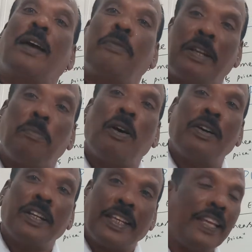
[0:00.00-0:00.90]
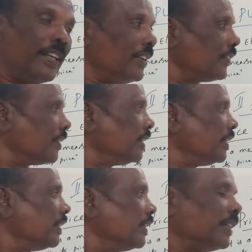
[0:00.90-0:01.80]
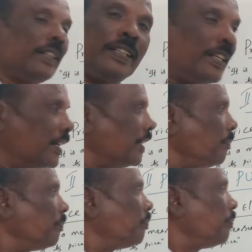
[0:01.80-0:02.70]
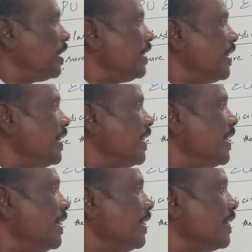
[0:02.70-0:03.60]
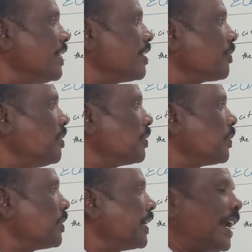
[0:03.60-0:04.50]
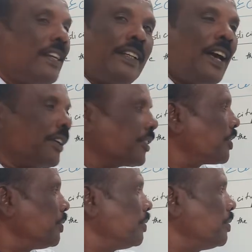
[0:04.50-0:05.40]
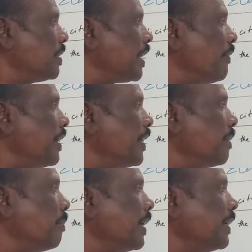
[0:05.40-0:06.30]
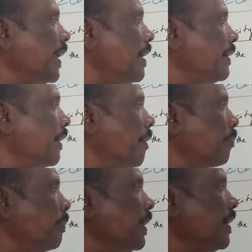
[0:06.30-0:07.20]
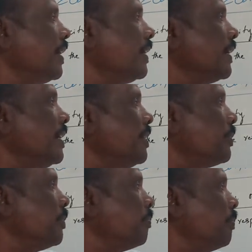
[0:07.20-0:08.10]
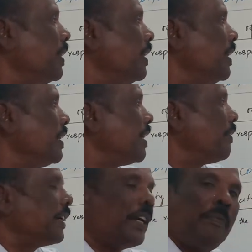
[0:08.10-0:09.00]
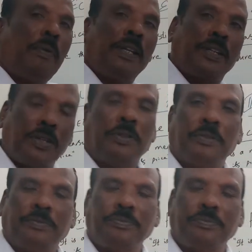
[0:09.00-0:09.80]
of demand is here PED is equal to delta Q divided by delta P into P divided by Q.